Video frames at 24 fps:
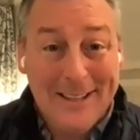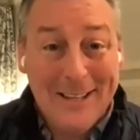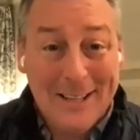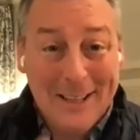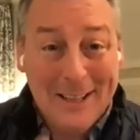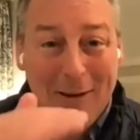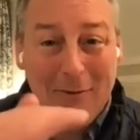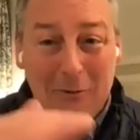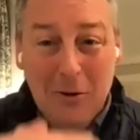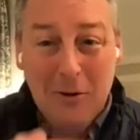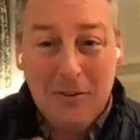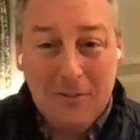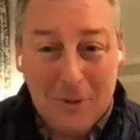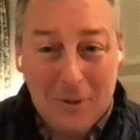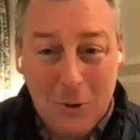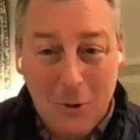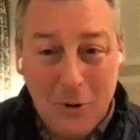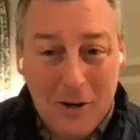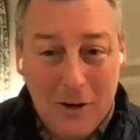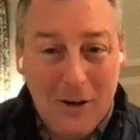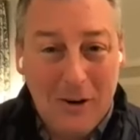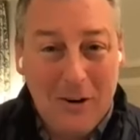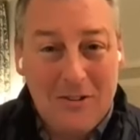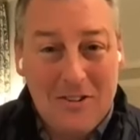The level yeah. of
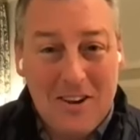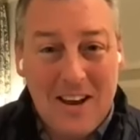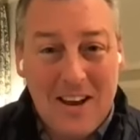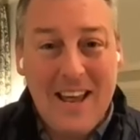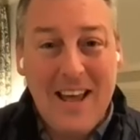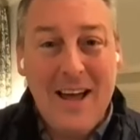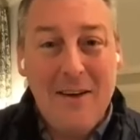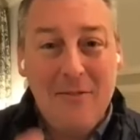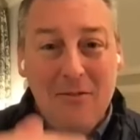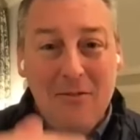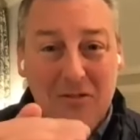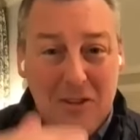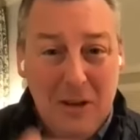lawyers I have,